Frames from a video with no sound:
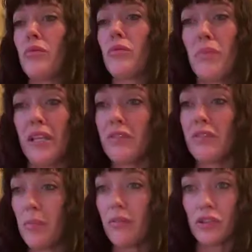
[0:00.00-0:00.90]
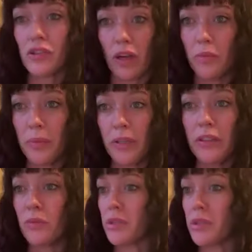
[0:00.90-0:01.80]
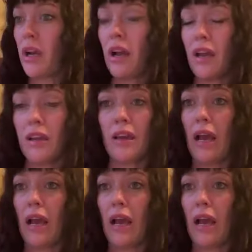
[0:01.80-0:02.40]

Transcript: many of them have a trial period, which I